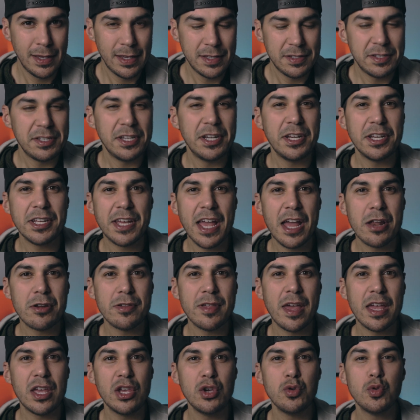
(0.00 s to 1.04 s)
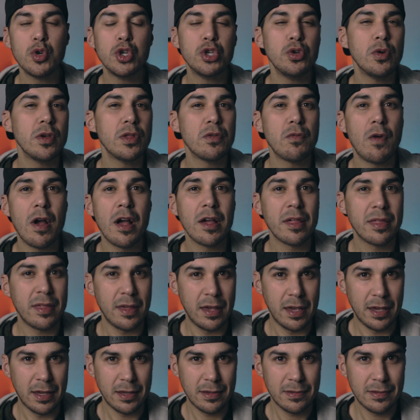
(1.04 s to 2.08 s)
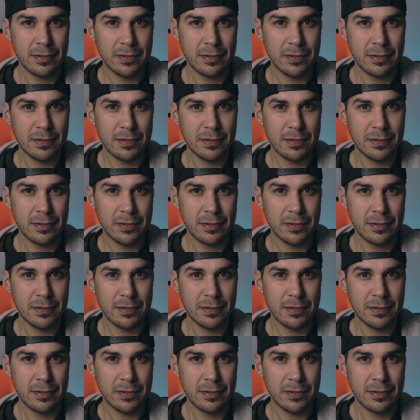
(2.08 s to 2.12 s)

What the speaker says: It's an indicator that you were doing the wrong thing.